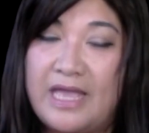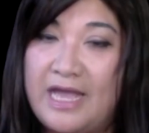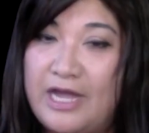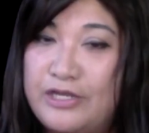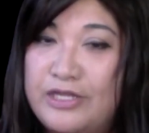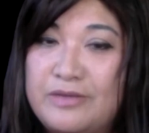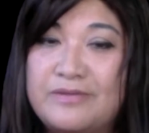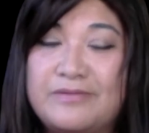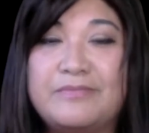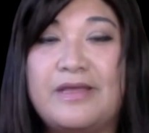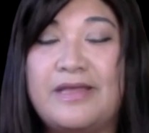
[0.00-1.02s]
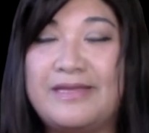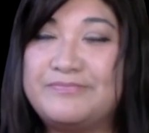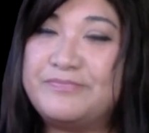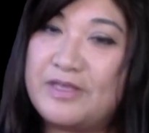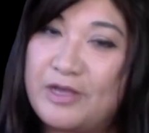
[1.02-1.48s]
How do you?
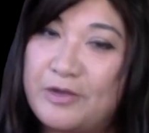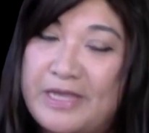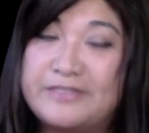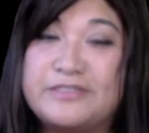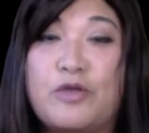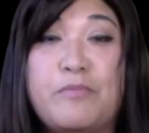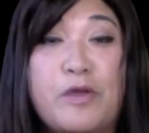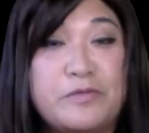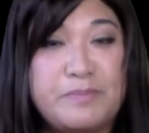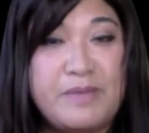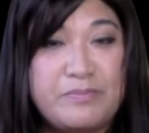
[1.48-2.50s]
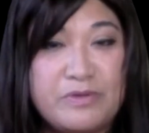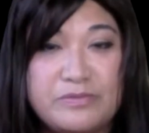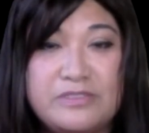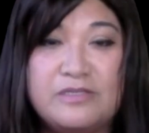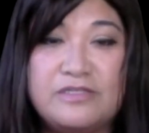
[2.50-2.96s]
Okay, so most people will
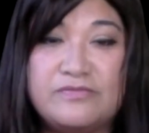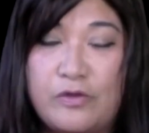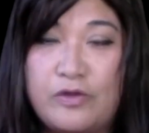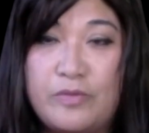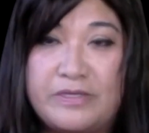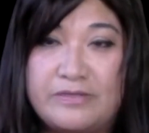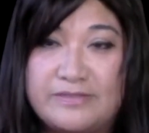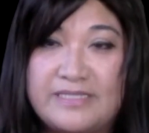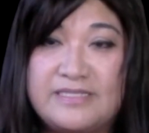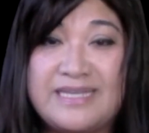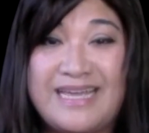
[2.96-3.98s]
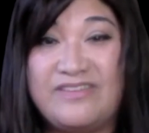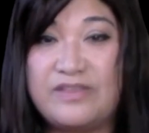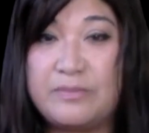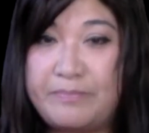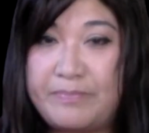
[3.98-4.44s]
use photo pills. That's kind of
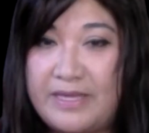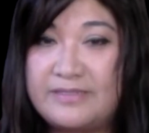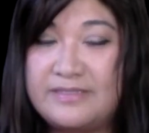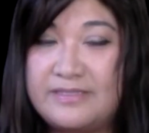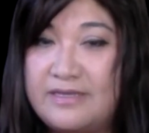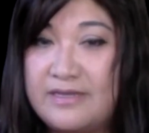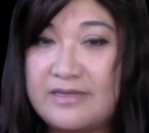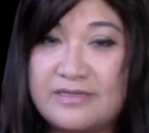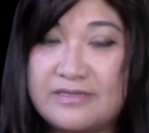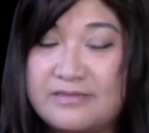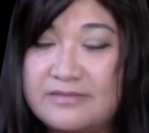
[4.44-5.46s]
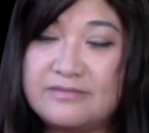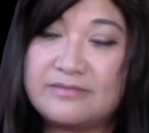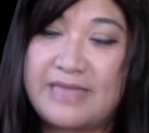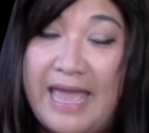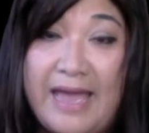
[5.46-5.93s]
the basic
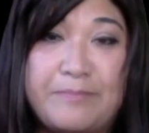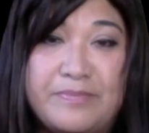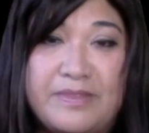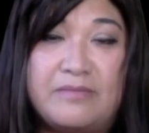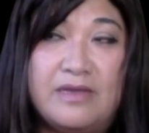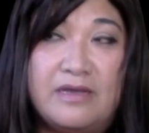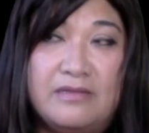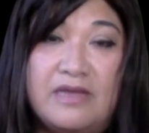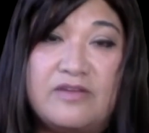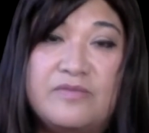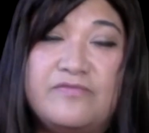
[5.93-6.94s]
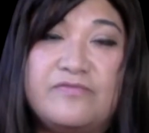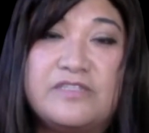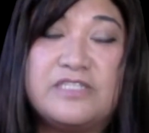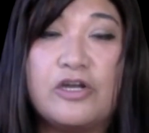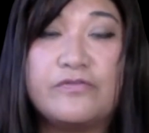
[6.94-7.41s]
app that a lot of
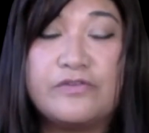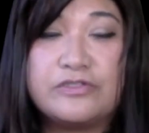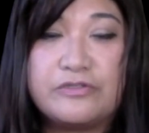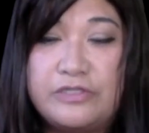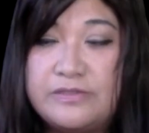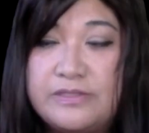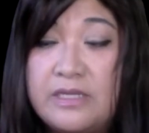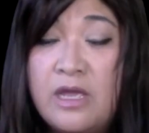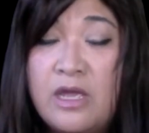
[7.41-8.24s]
photographers are using.